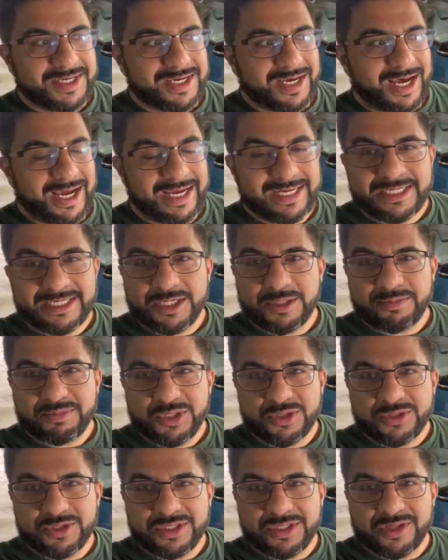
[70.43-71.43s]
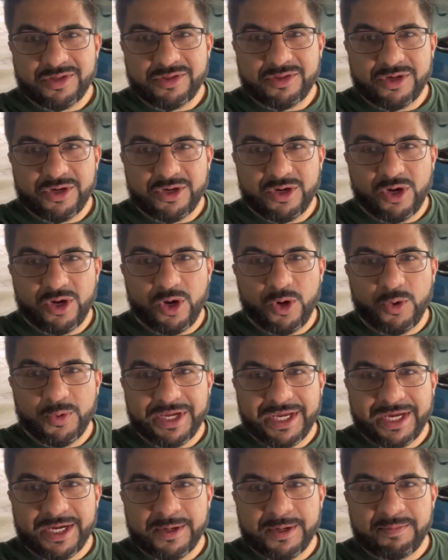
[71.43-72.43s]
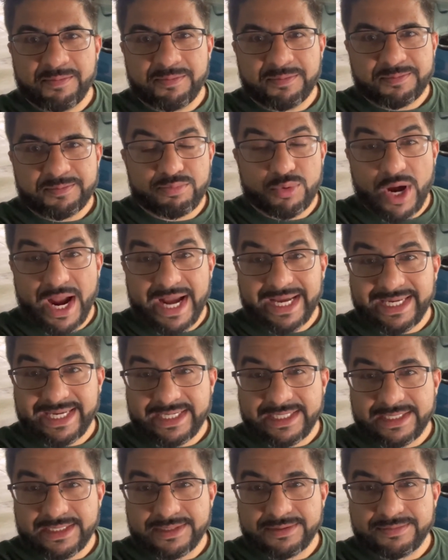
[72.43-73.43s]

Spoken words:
I ended up using the OEM bracket